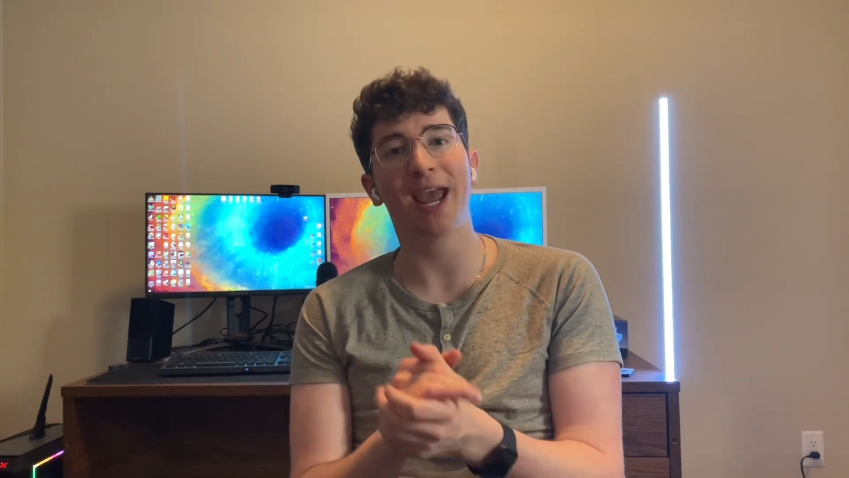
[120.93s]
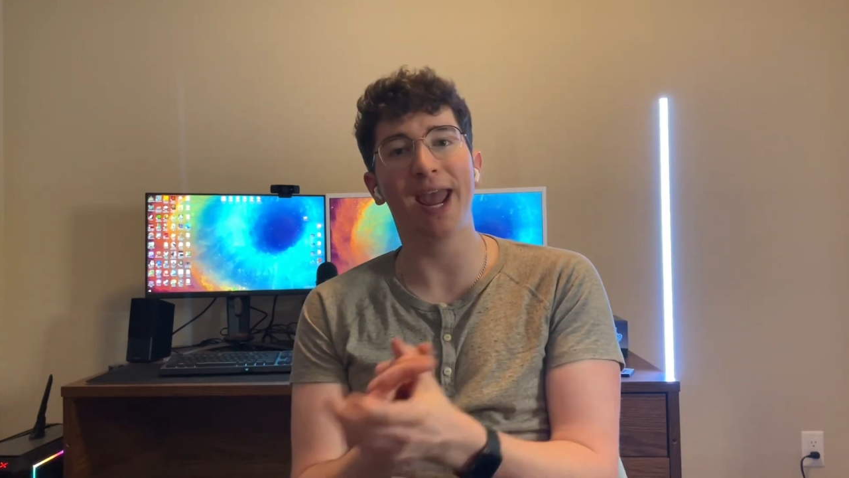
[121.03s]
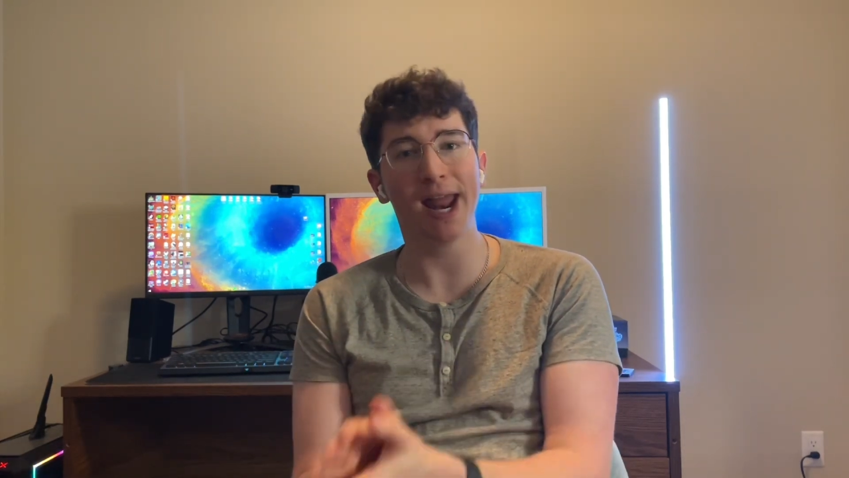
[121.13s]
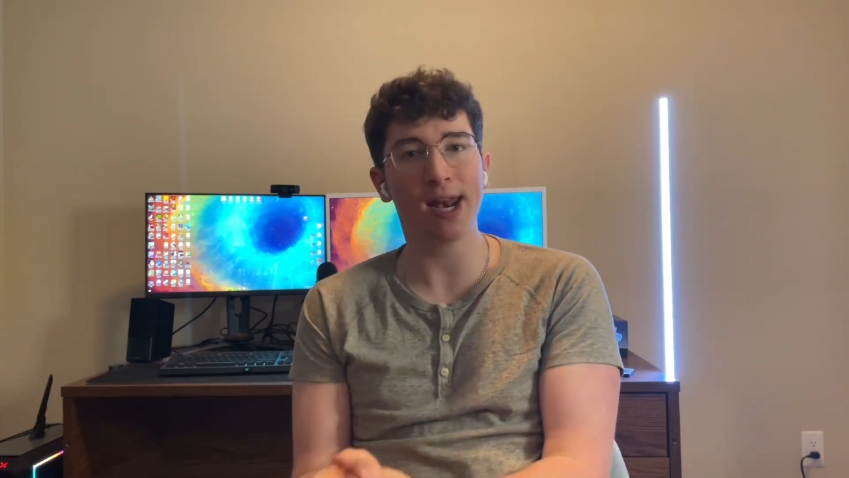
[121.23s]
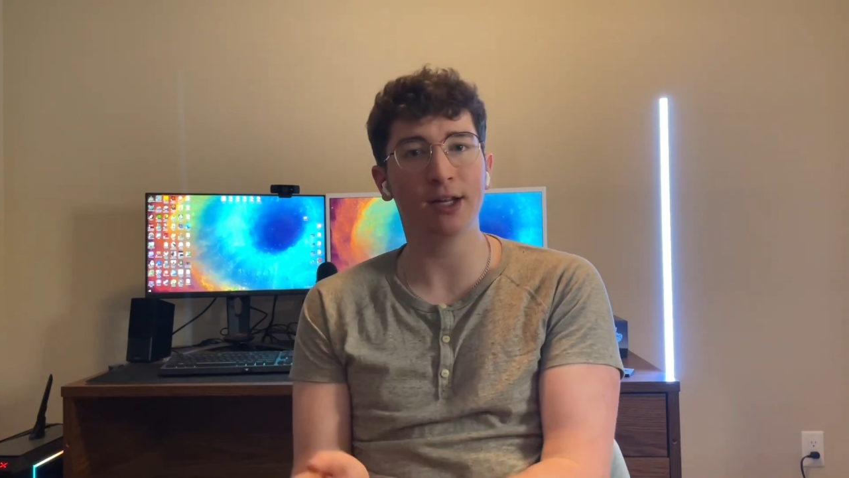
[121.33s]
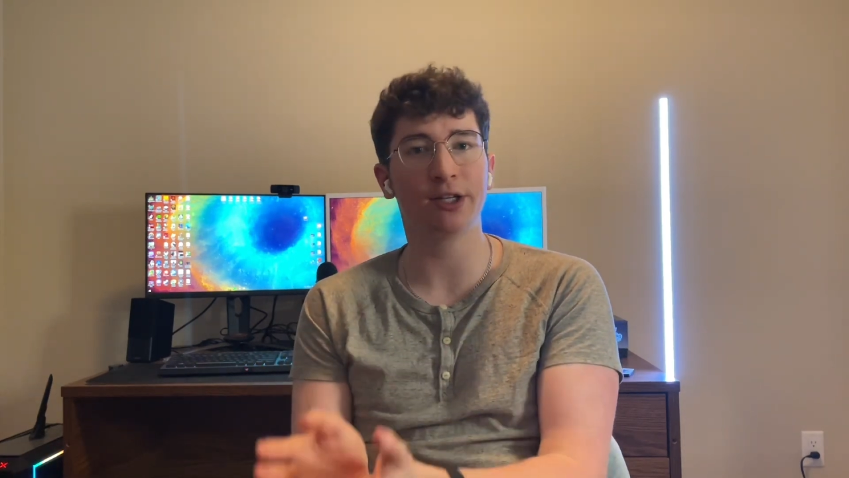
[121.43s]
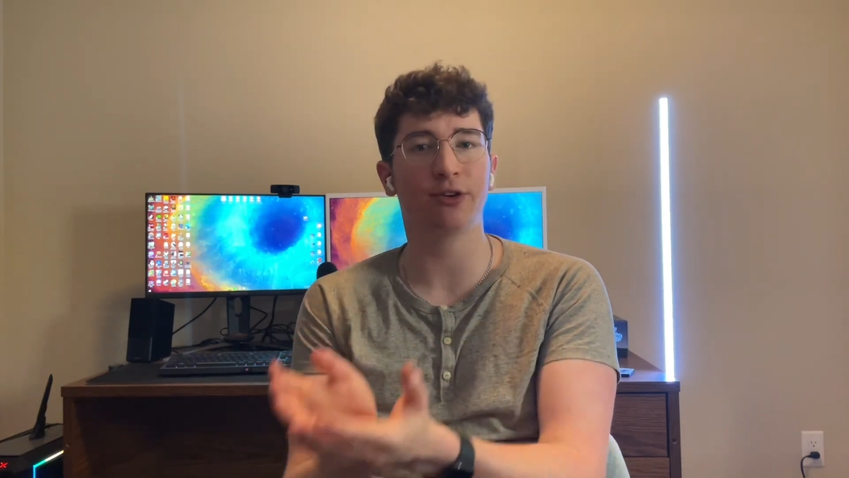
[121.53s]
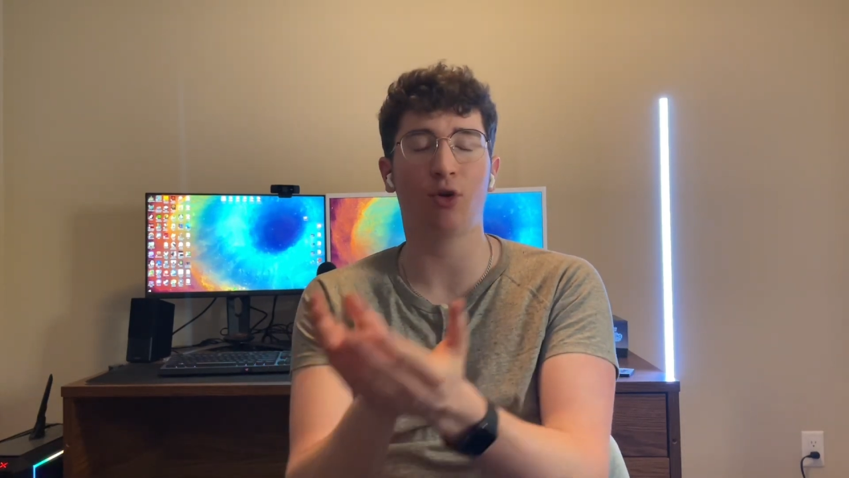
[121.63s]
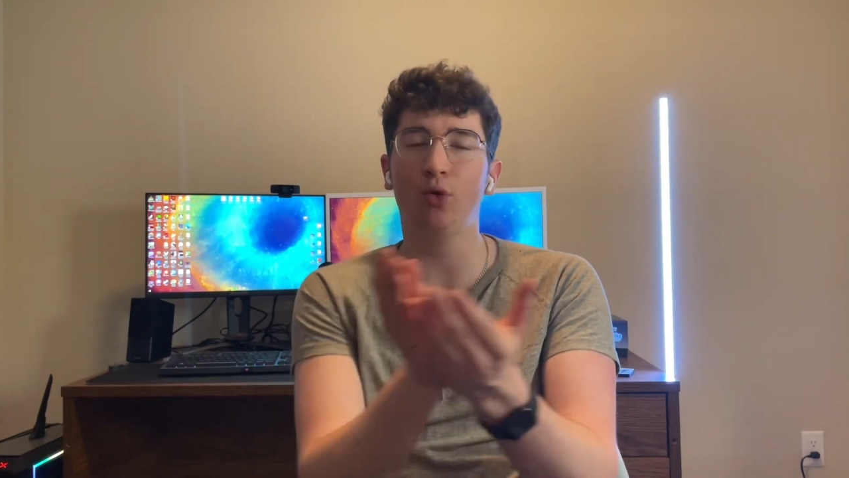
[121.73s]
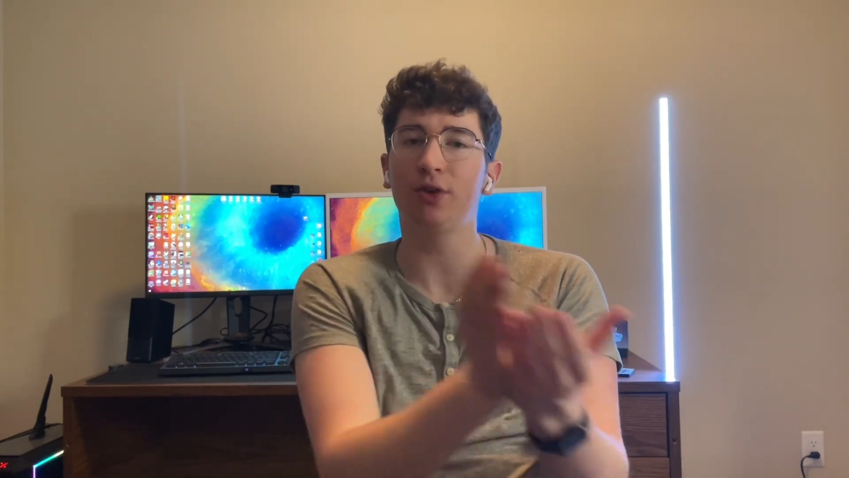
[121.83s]
into
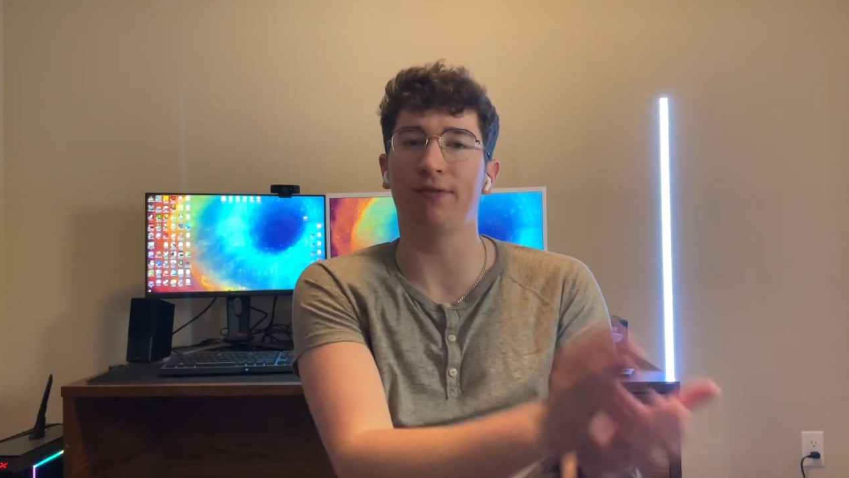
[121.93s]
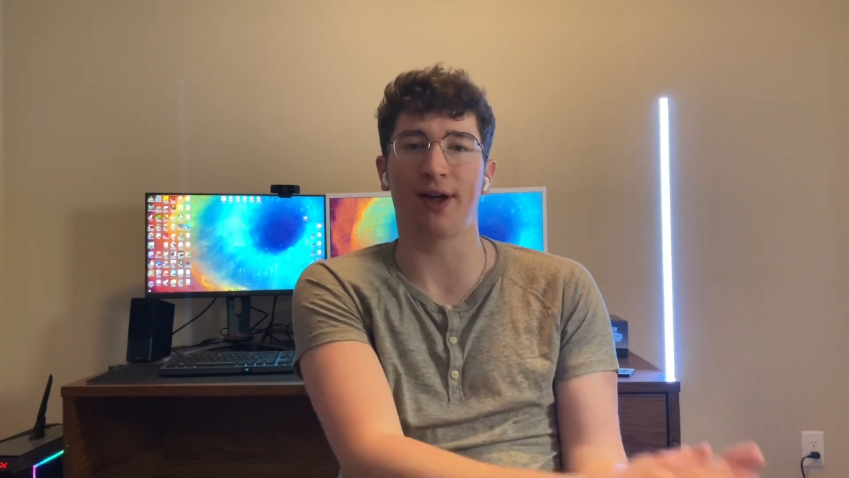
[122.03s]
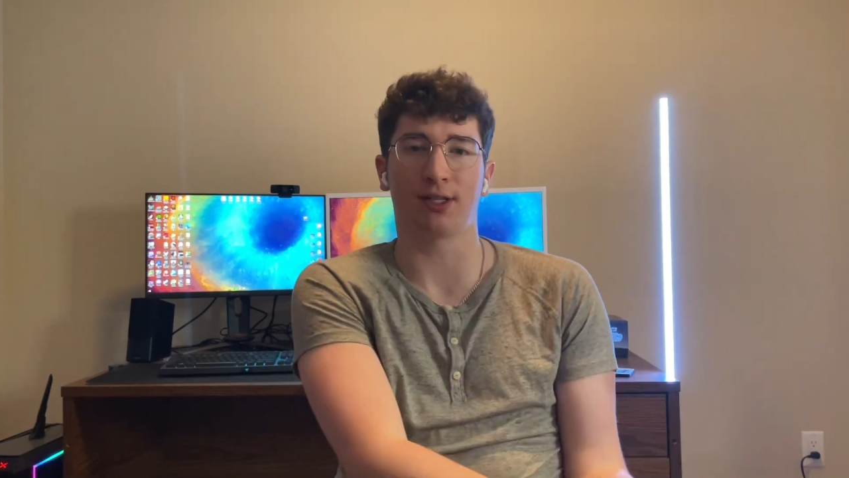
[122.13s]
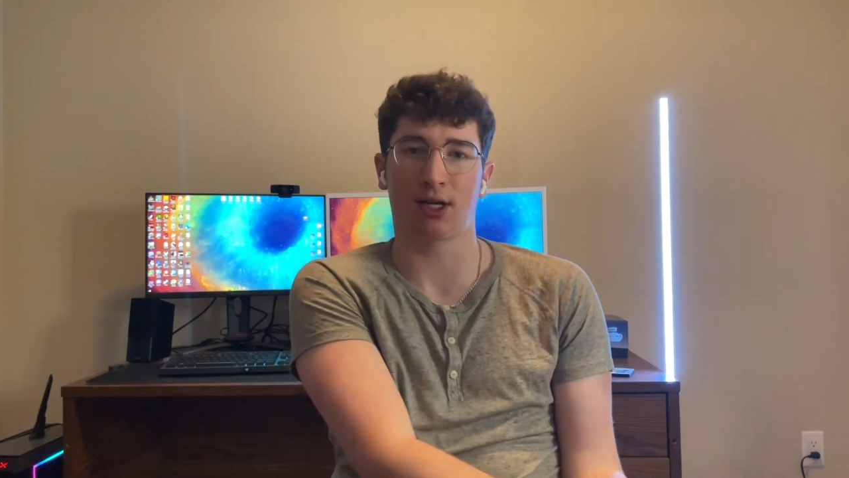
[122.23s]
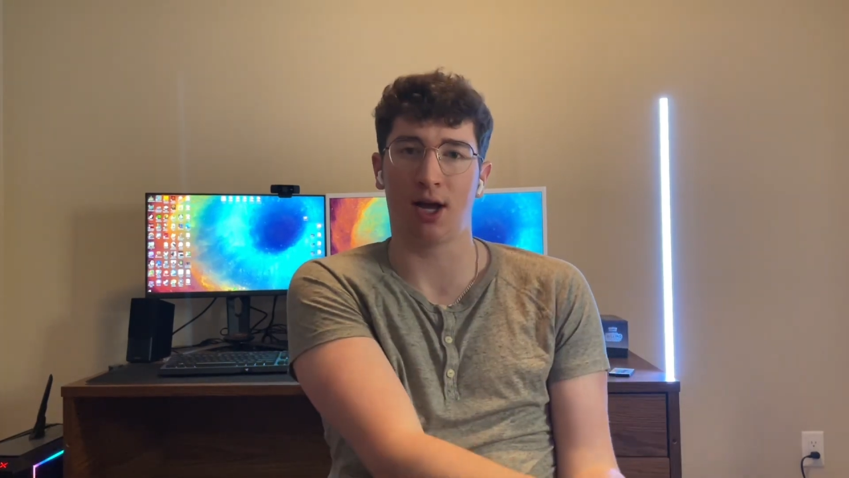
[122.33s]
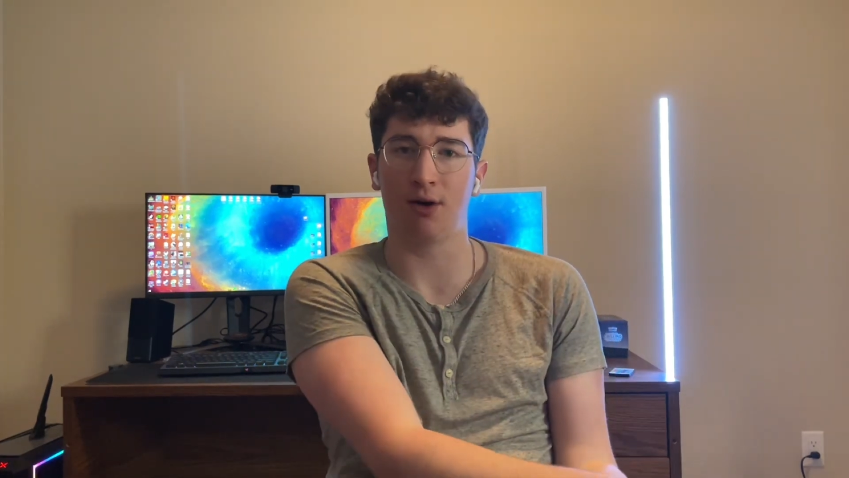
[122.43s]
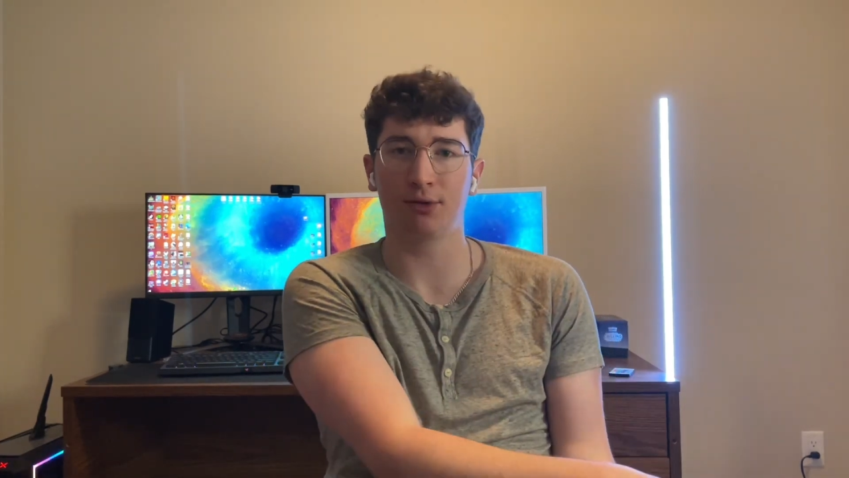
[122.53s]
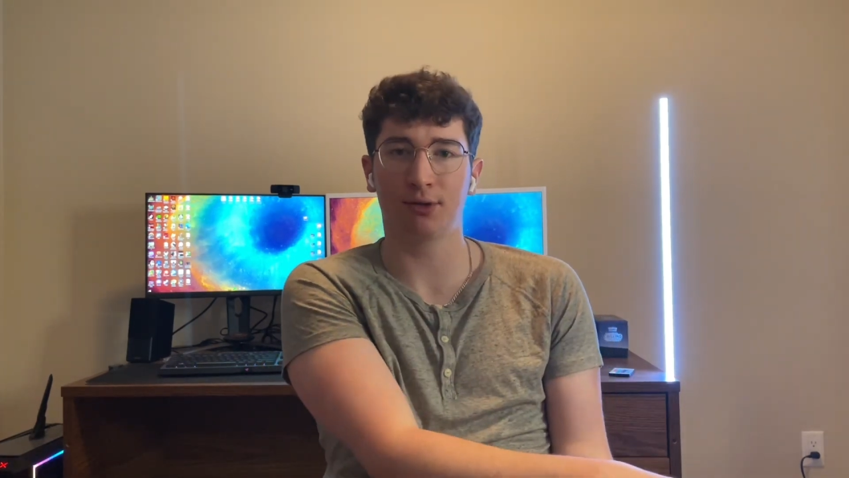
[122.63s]
their OnlyFans account.